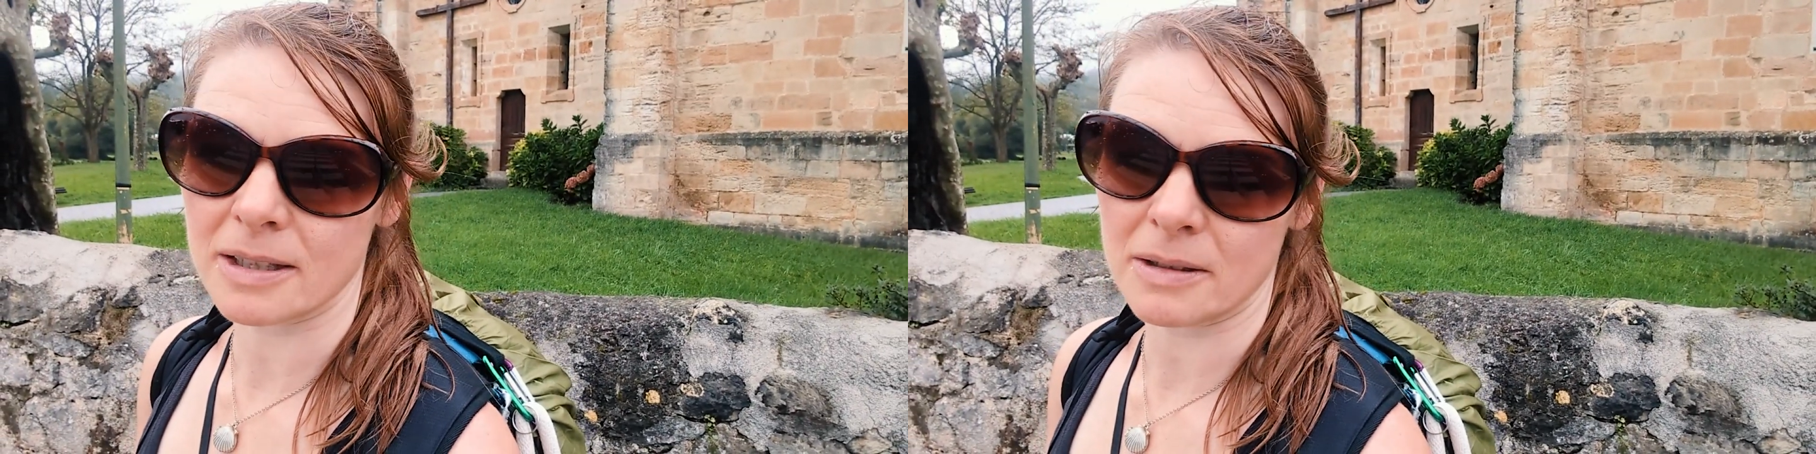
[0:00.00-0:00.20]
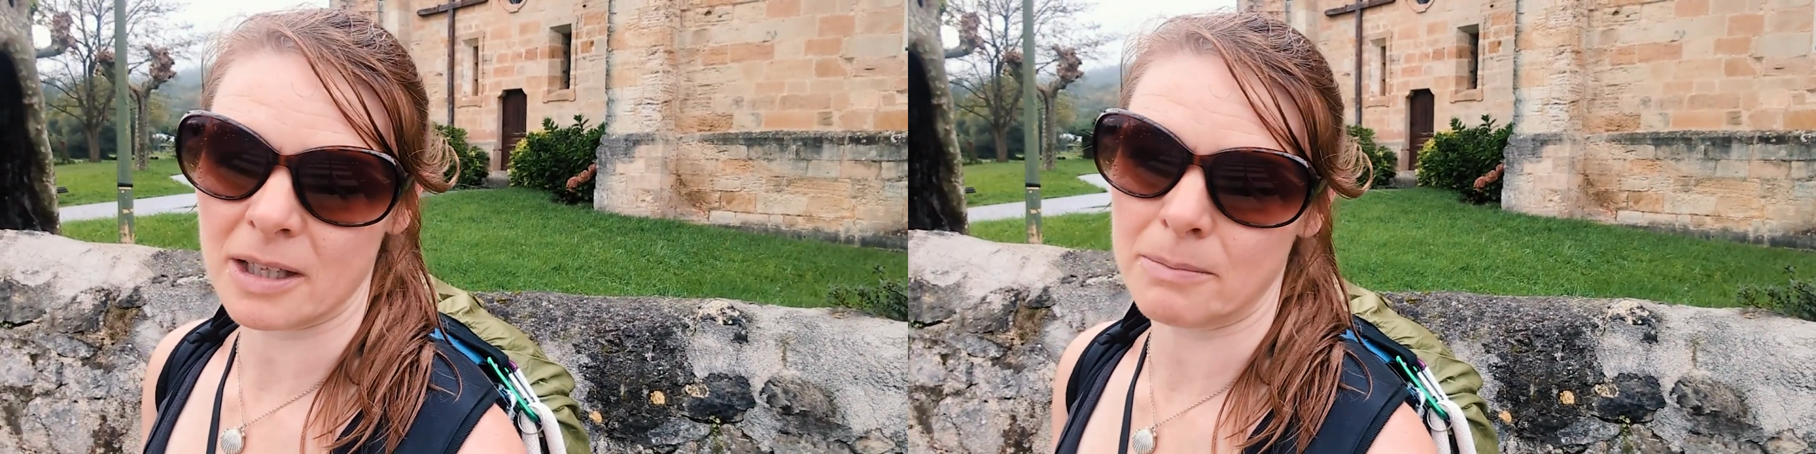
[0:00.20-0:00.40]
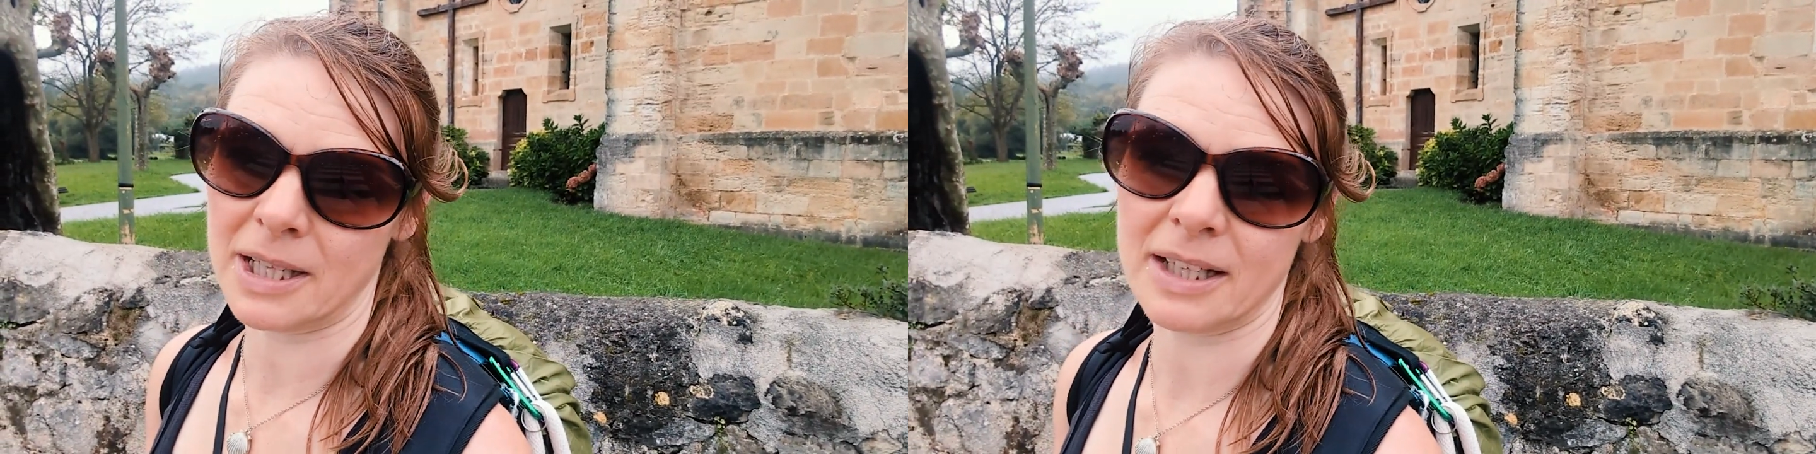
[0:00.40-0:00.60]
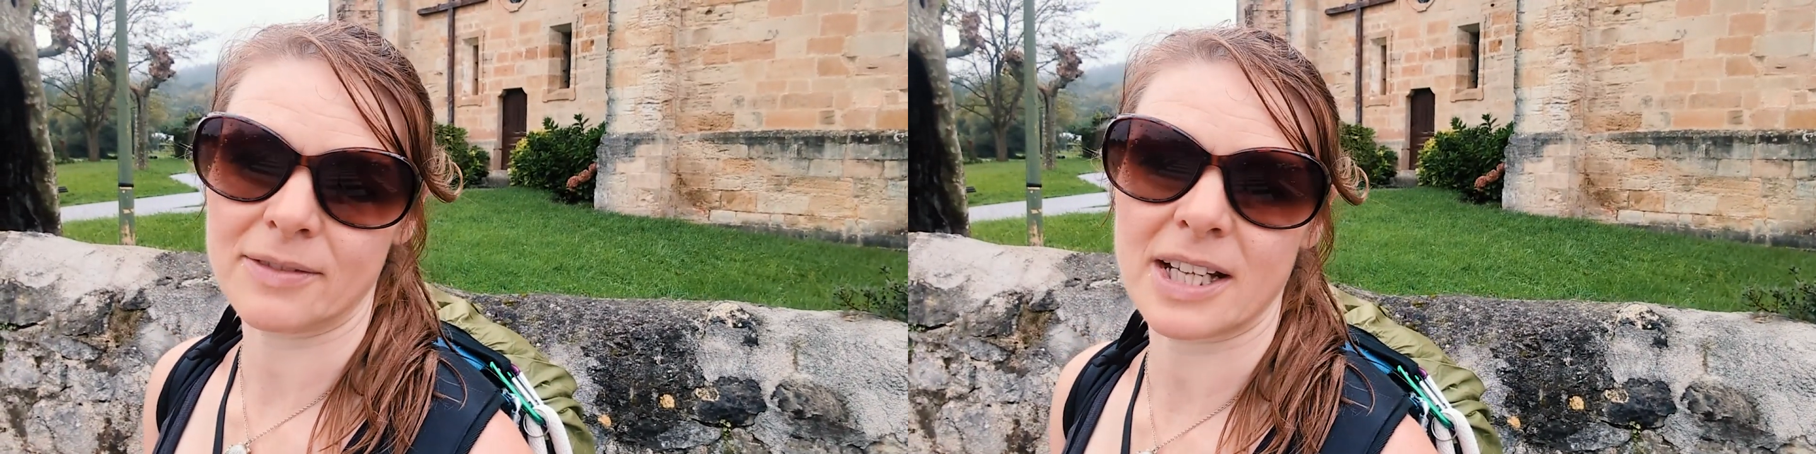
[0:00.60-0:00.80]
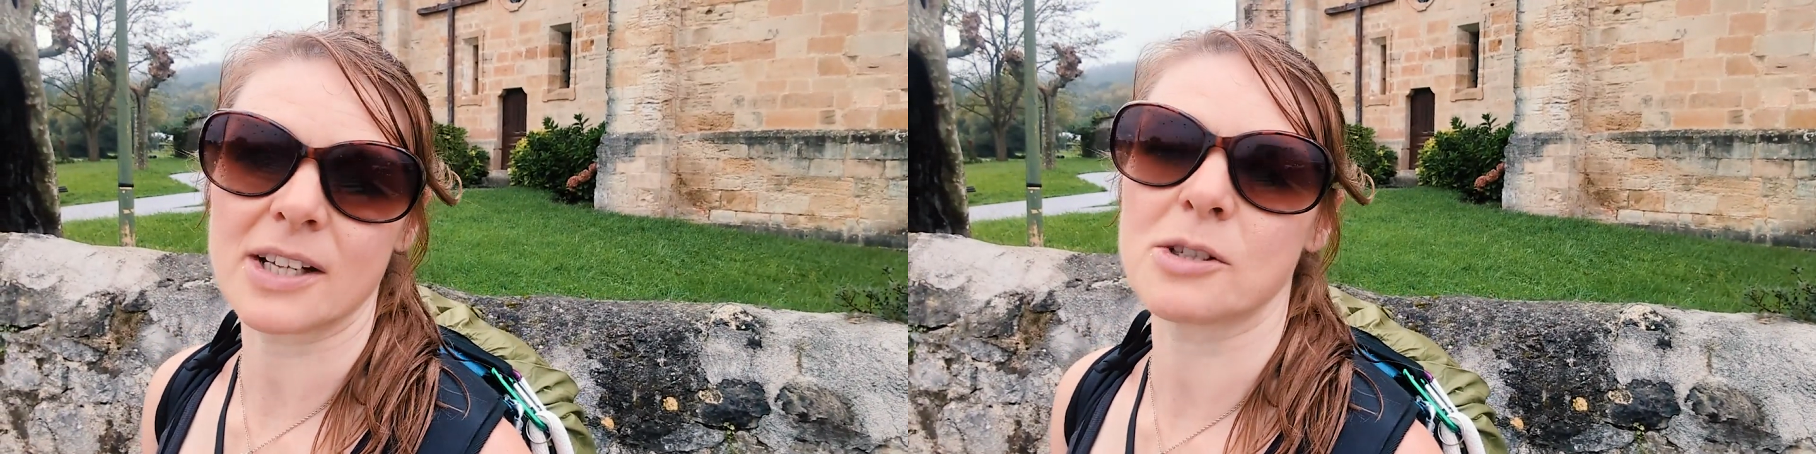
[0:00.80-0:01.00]
I may have
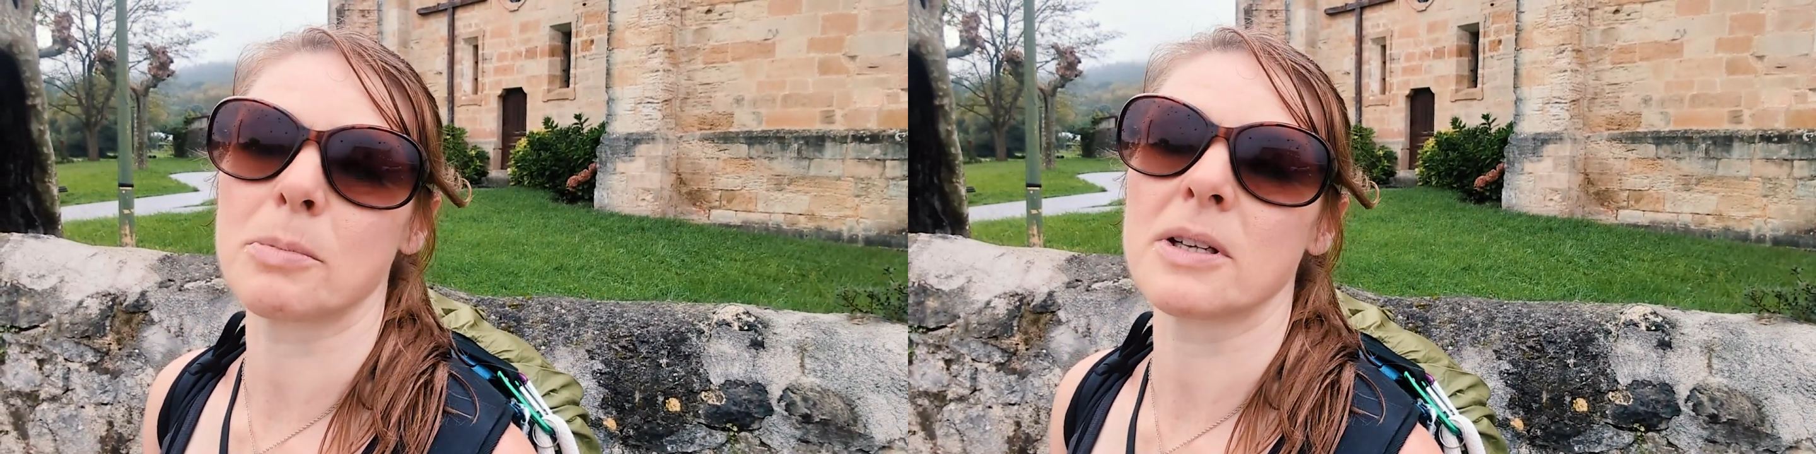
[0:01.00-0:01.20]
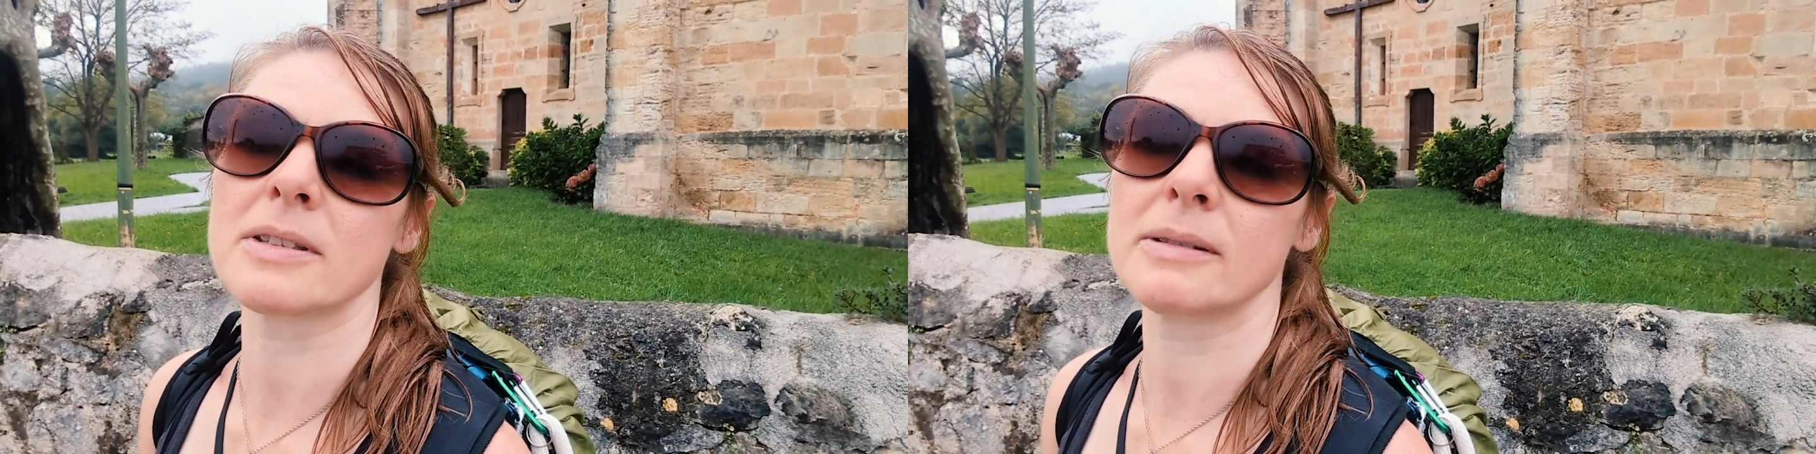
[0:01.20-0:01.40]
to catch a bus.